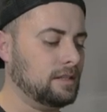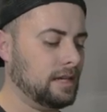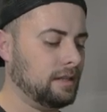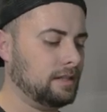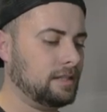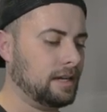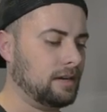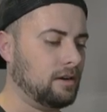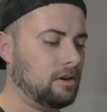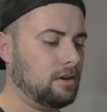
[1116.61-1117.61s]
Diglett
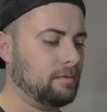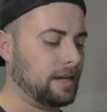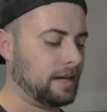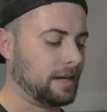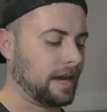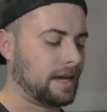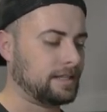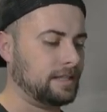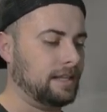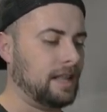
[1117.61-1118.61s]
digging a hole, we got
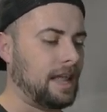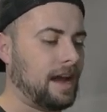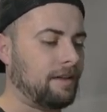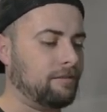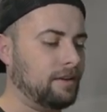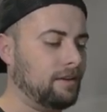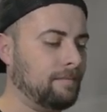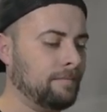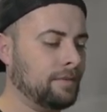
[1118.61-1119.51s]
Ghastly laughing,